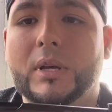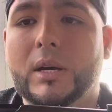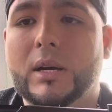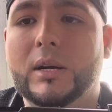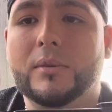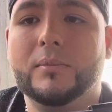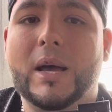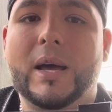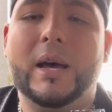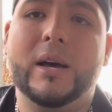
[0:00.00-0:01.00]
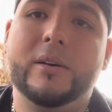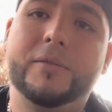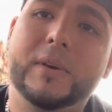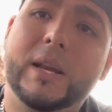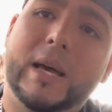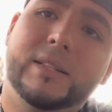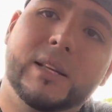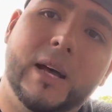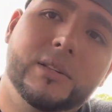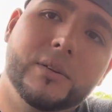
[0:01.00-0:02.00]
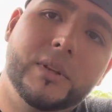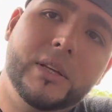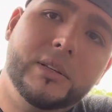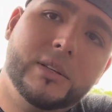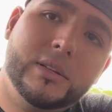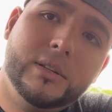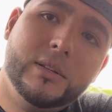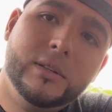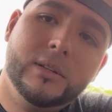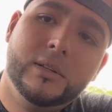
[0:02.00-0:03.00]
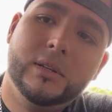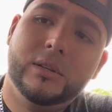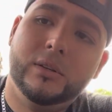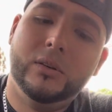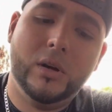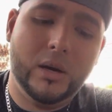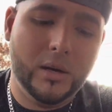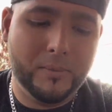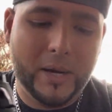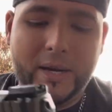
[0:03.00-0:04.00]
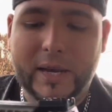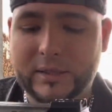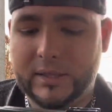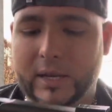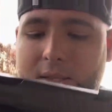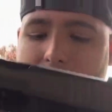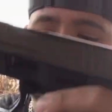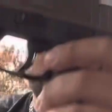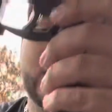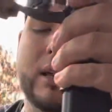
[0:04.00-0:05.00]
I have night sights on these. You know, I love my night sights.